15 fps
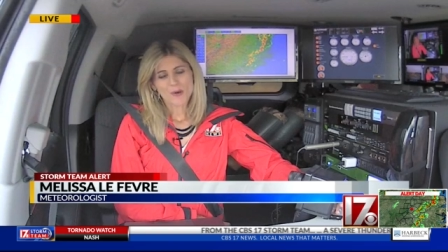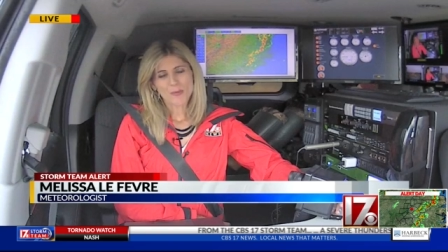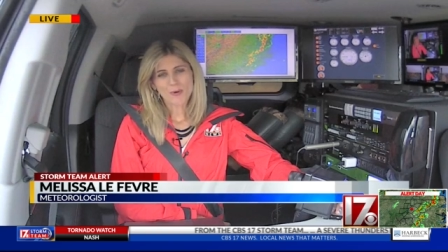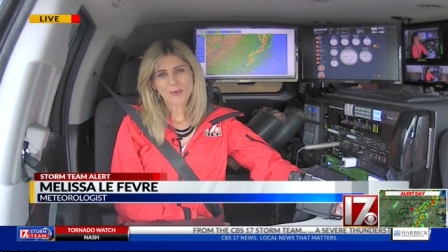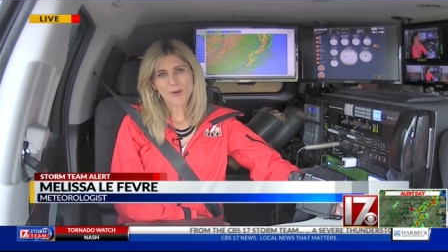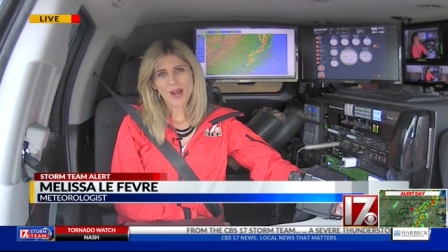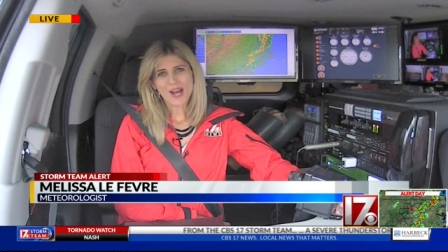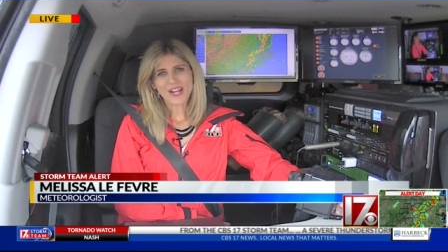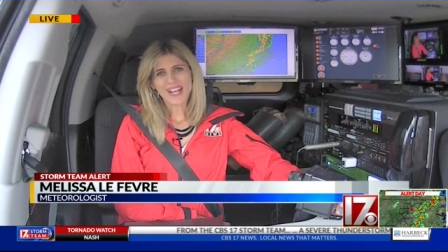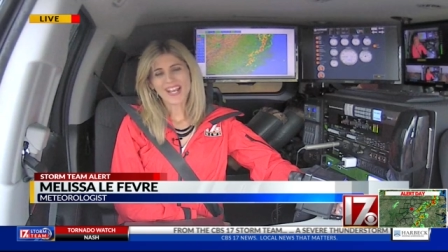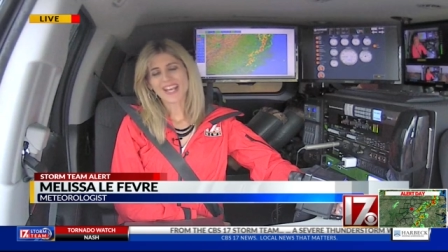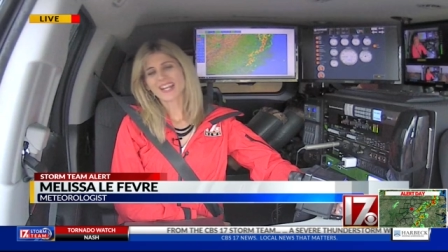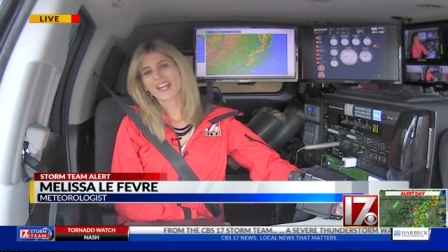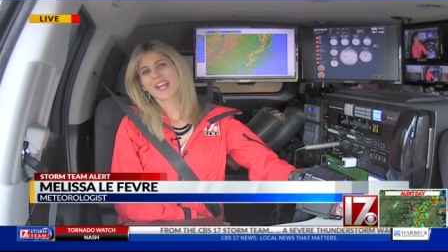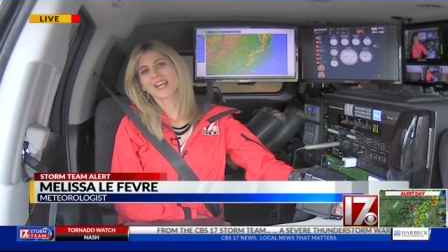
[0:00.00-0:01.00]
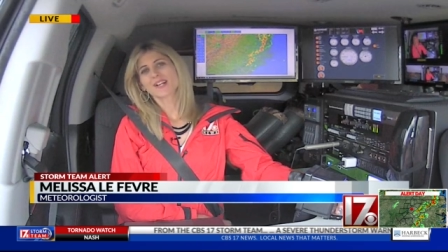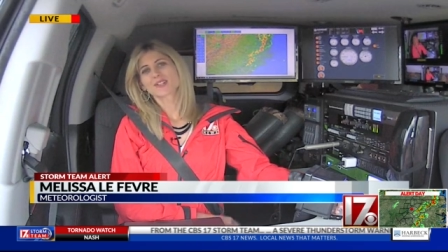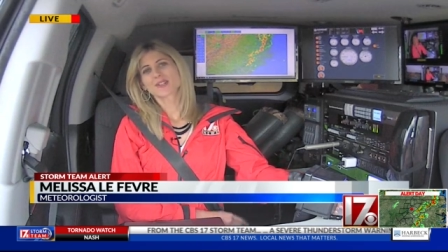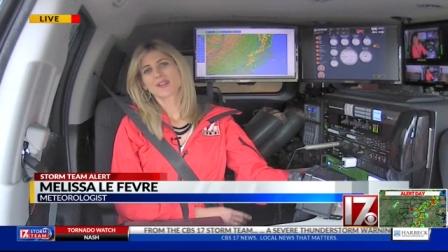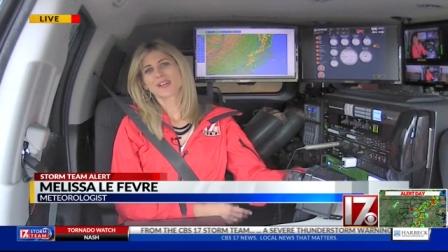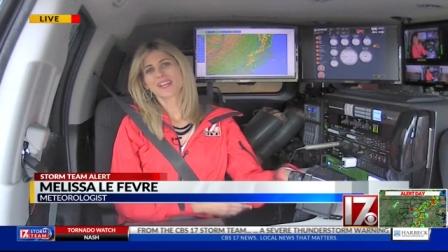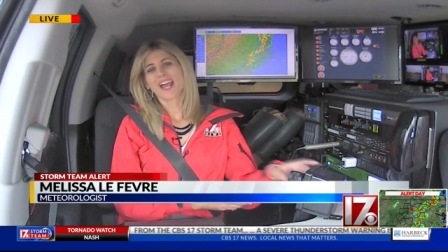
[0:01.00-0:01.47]
Well, Rod and
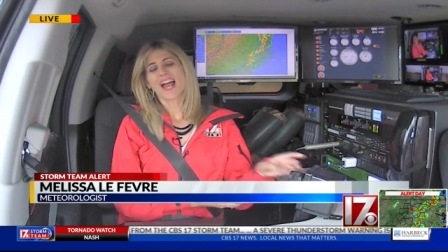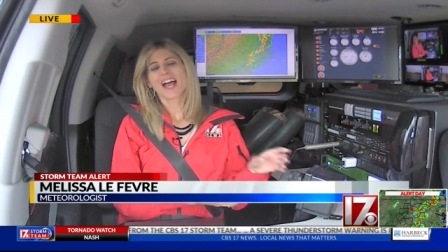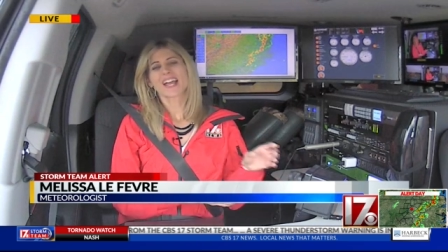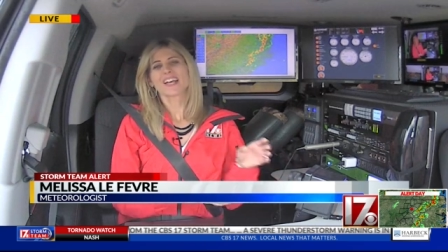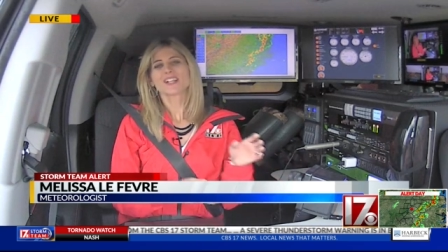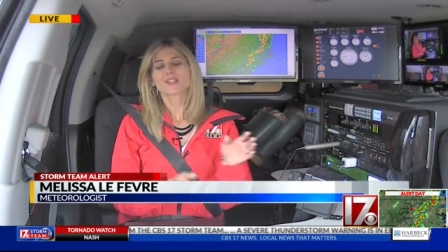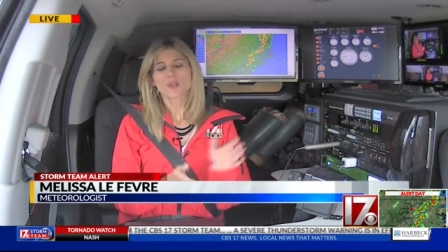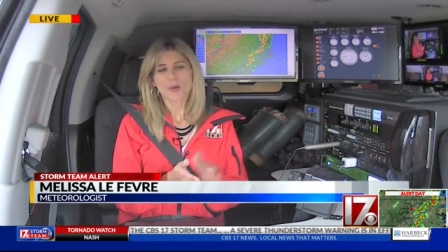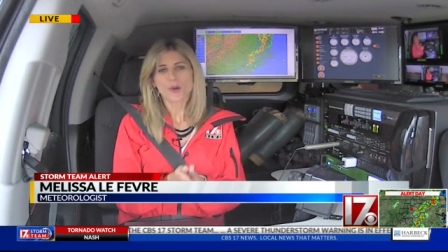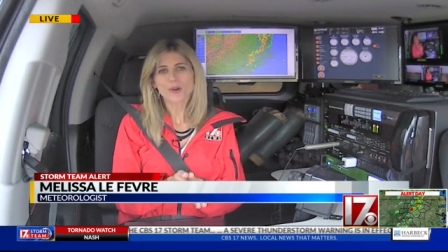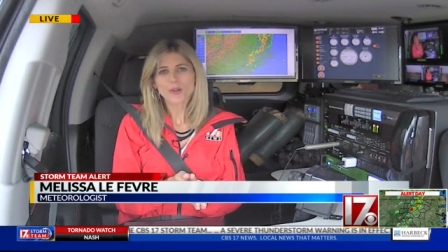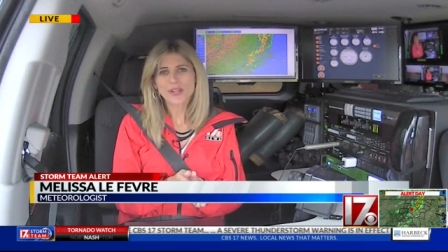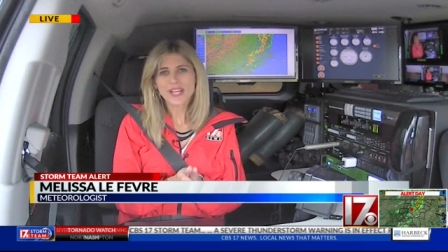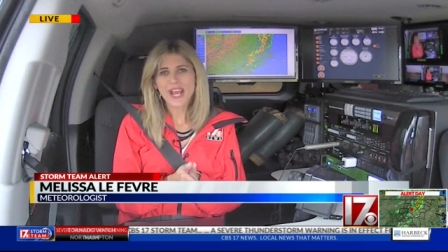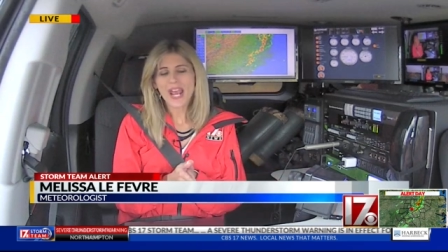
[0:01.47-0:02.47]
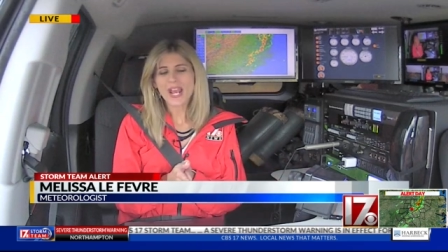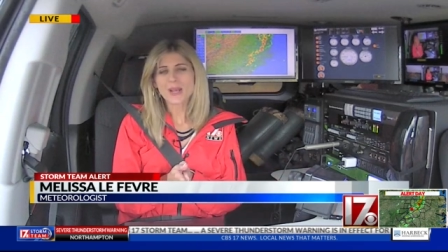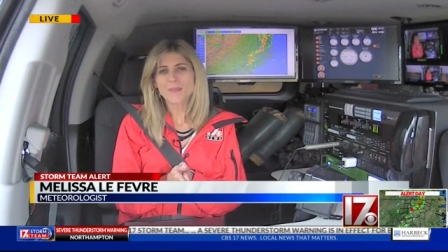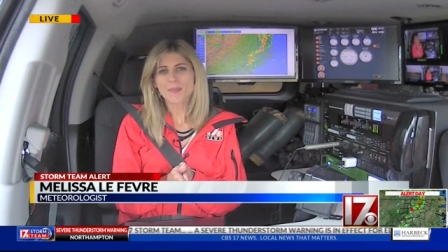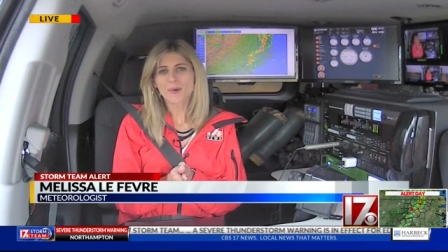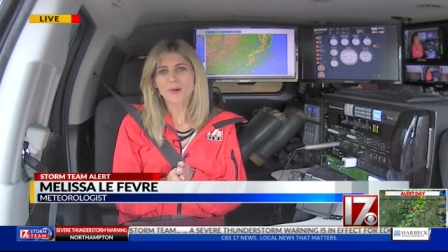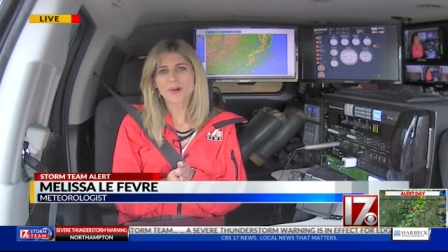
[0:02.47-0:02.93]
Angela, yeah, it's early
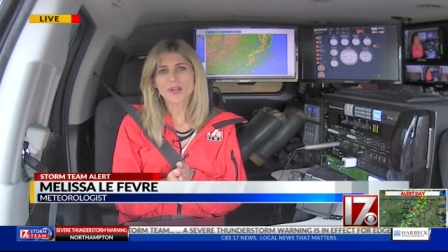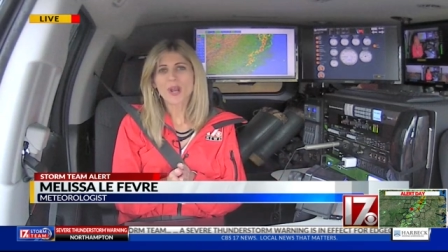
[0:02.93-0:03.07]
April,